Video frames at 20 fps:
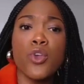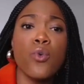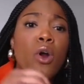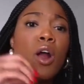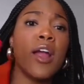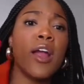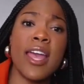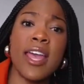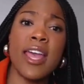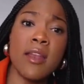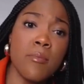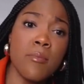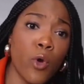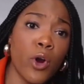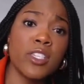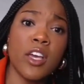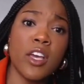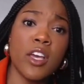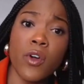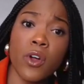when you are in
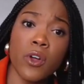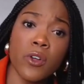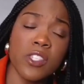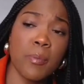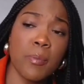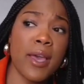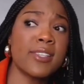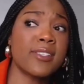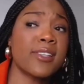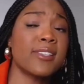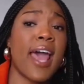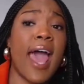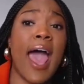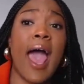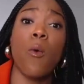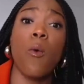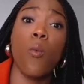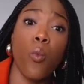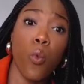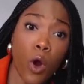more difficult spaces
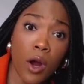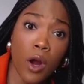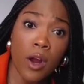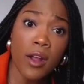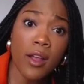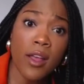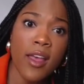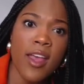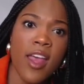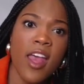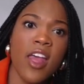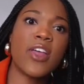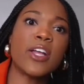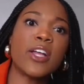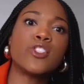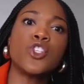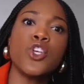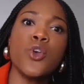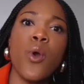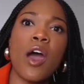at work,
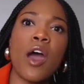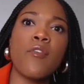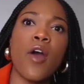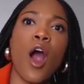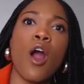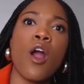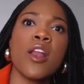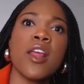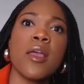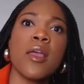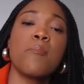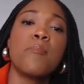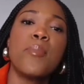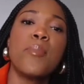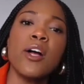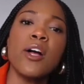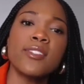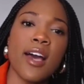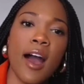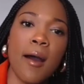that you have already
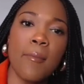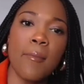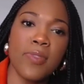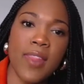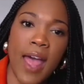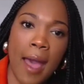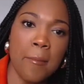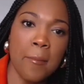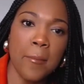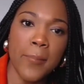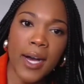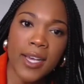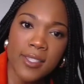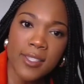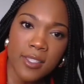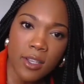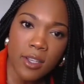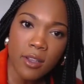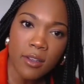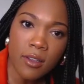built up that
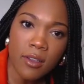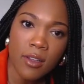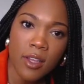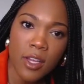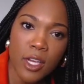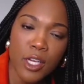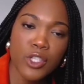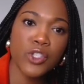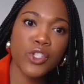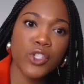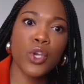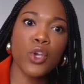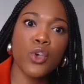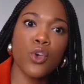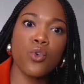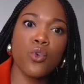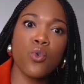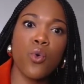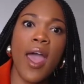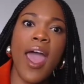muscle
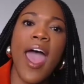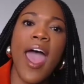to